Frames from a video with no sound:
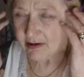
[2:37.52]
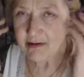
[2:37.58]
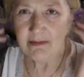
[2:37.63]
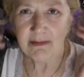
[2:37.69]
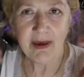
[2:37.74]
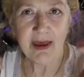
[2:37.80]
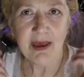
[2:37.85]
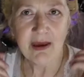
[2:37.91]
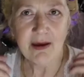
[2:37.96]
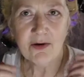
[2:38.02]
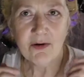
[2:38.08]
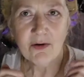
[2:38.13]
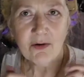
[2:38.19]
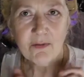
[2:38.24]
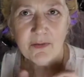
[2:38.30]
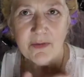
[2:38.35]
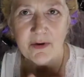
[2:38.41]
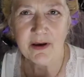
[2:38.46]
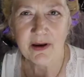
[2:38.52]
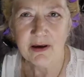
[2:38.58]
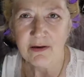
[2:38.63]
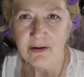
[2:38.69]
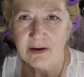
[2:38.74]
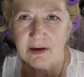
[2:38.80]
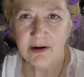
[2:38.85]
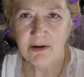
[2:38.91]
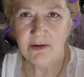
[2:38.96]
makeup, you know, I
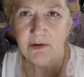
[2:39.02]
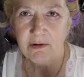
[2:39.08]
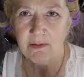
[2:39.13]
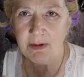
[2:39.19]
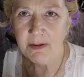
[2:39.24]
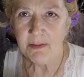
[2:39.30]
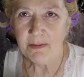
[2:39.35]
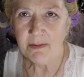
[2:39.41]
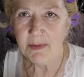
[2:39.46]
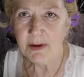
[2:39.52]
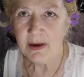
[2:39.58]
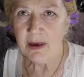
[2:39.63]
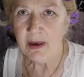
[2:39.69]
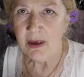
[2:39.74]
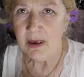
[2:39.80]
don't remember.